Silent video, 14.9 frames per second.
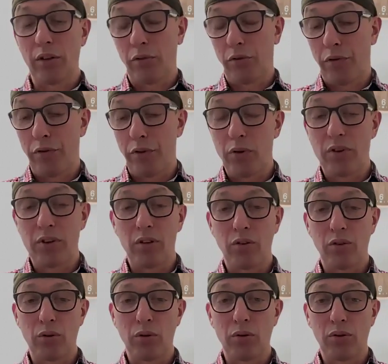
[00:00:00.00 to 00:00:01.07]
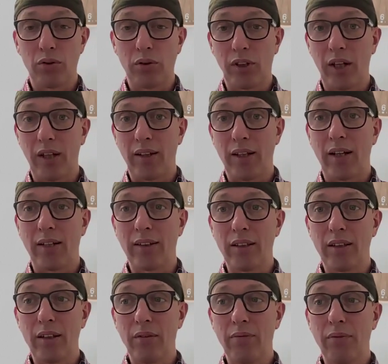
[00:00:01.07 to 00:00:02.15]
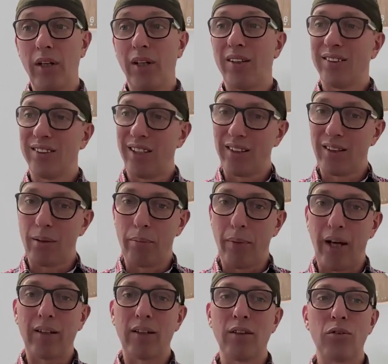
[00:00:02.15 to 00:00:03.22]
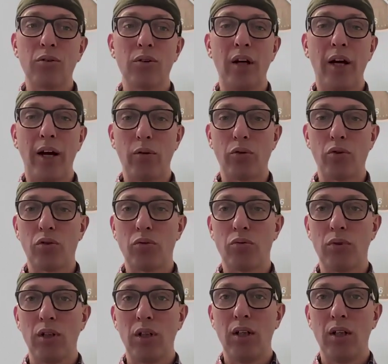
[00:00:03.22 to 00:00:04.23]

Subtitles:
they're refusing to get the idea, take them back into the house.